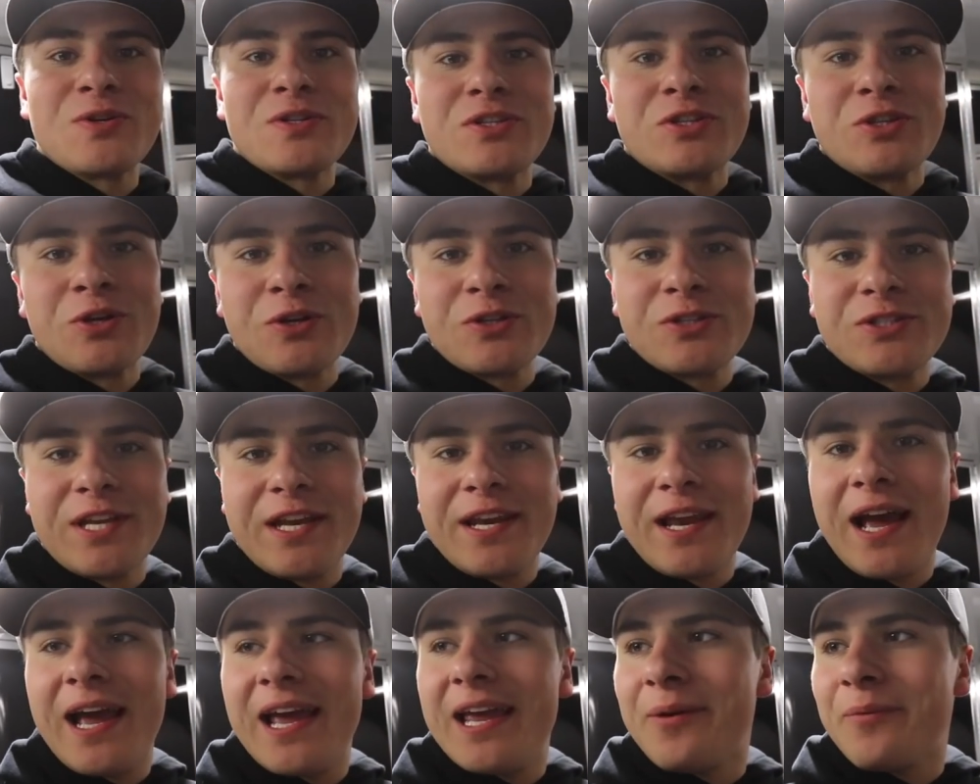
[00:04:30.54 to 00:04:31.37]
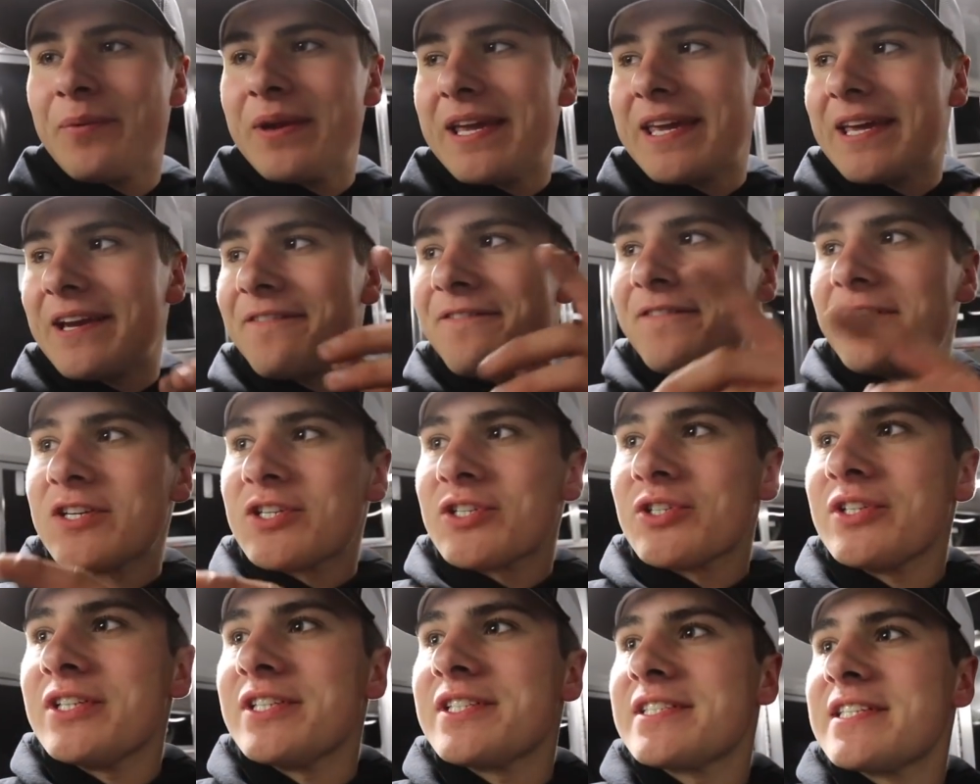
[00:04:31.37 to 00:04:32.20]
it's Thursday night and we can
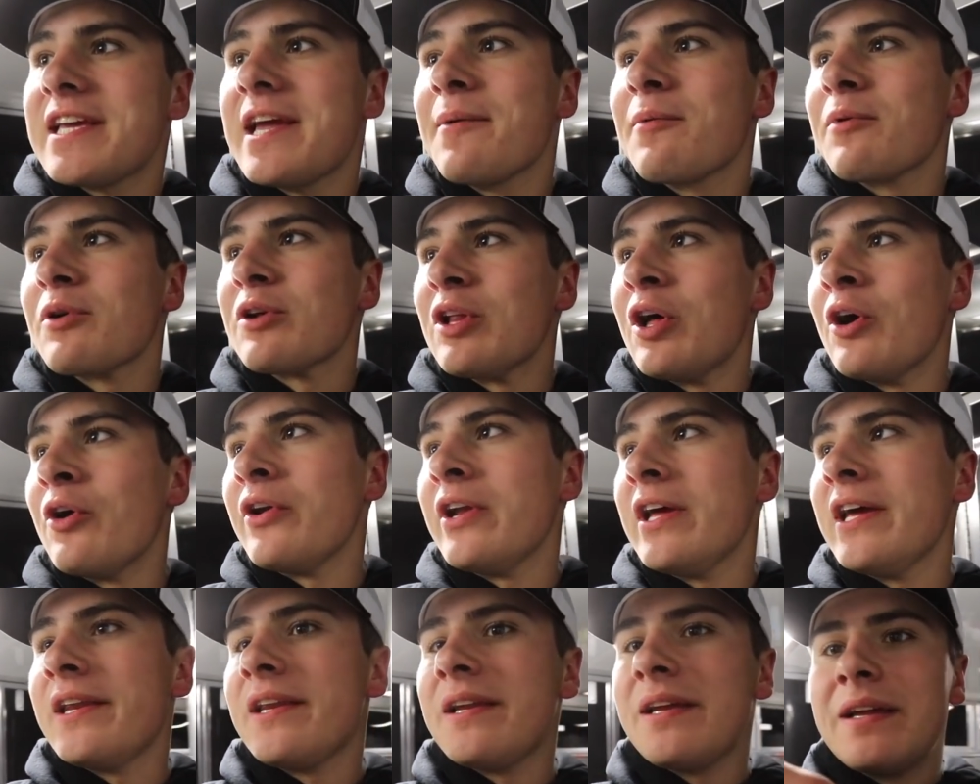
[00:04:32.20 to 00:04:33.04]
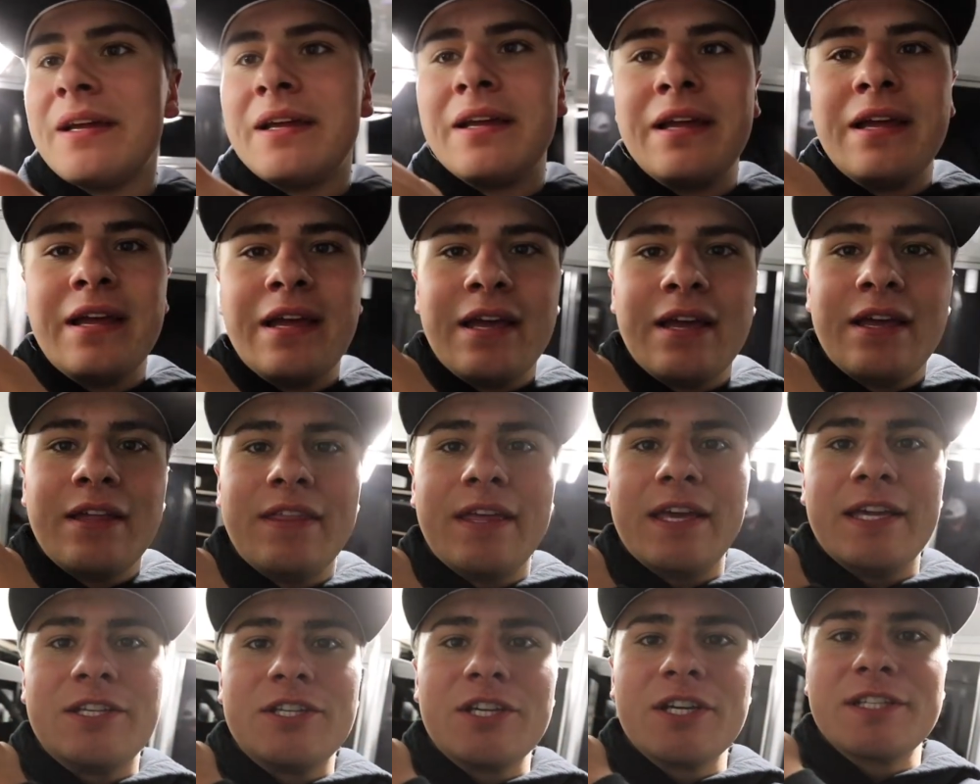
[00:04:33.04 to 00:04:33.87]
officially say we're loaded.
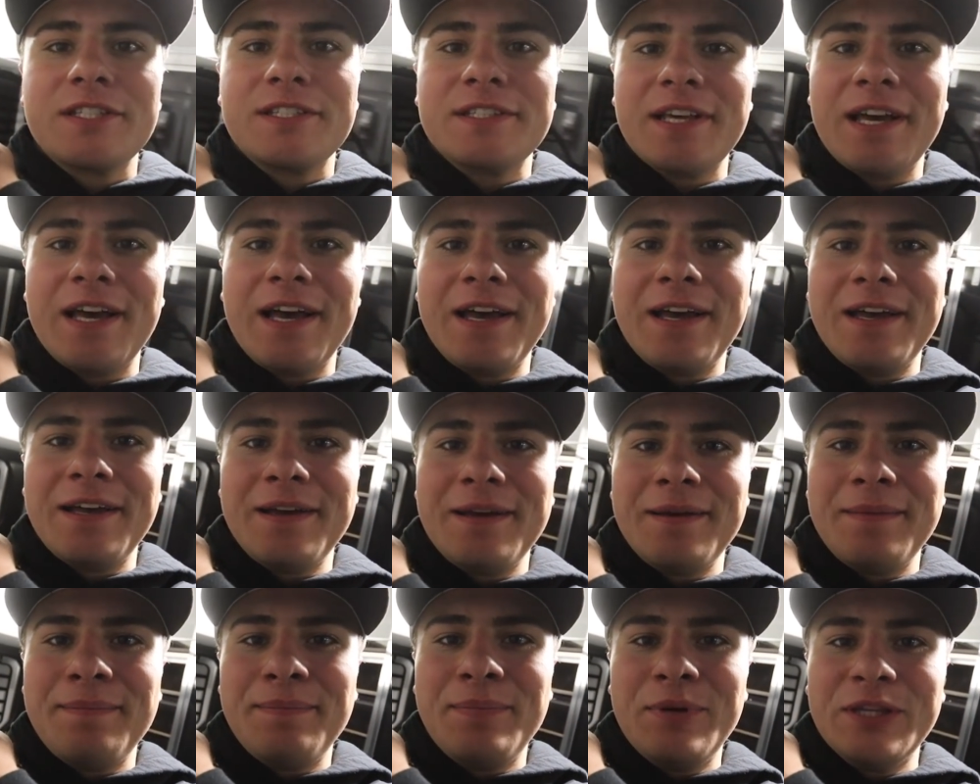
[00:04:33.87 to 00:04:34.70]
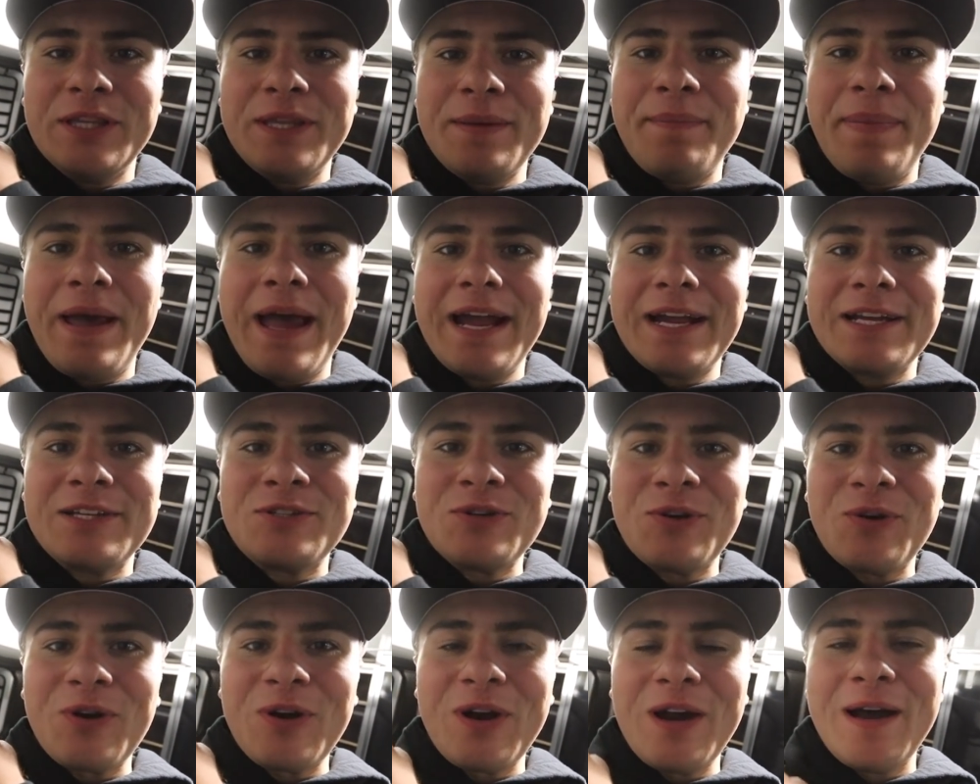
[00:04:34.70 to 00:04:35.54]
They just put the back
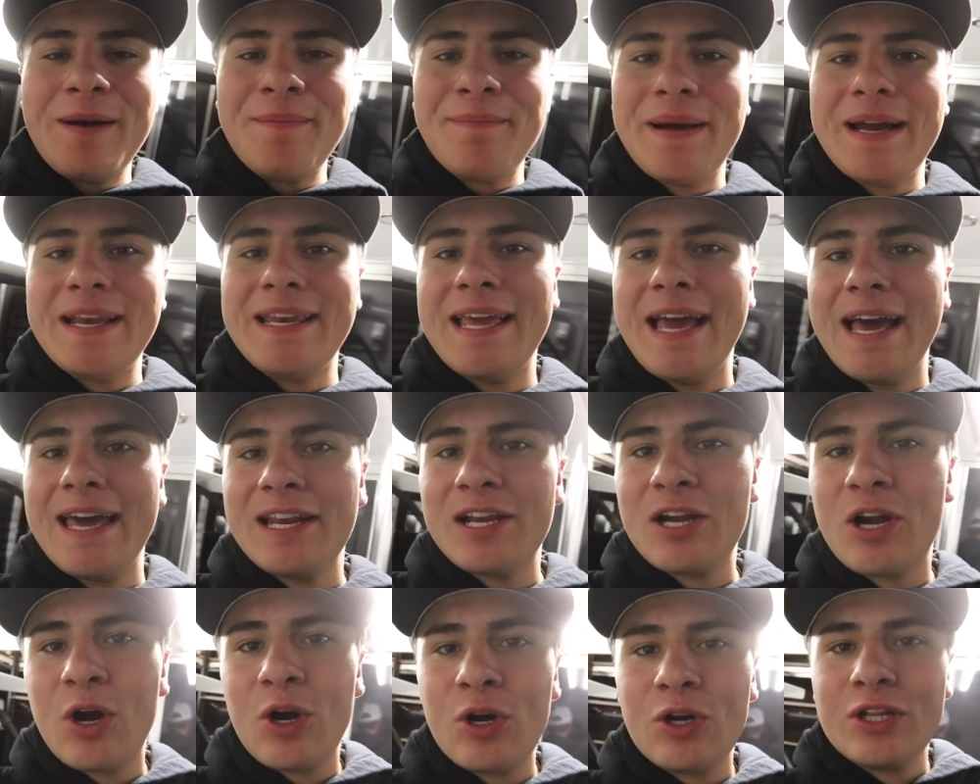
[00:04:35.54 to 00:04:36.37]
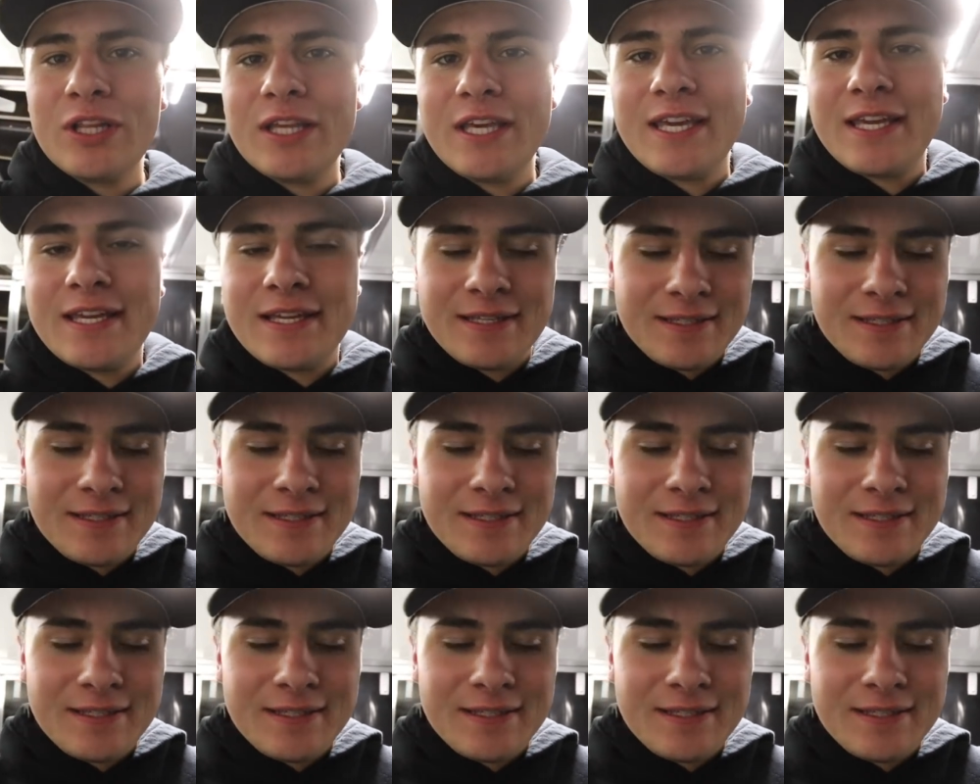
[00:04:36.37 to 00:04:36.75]
door up, my dad and Carly.